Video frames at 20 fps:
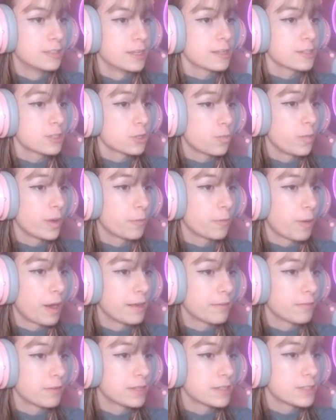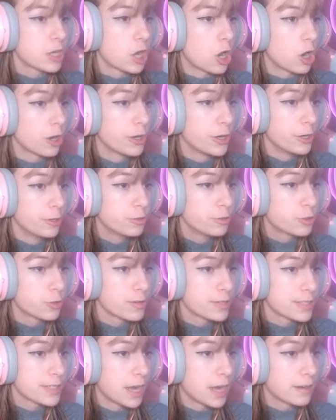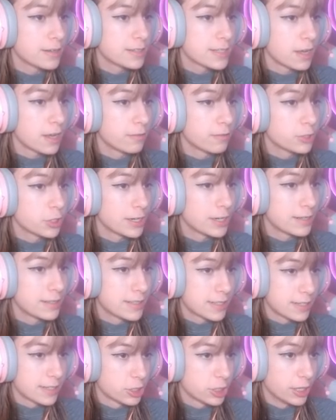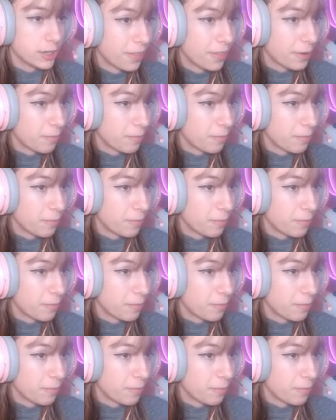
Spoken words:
Duskwing ravens are neutral signs of transition.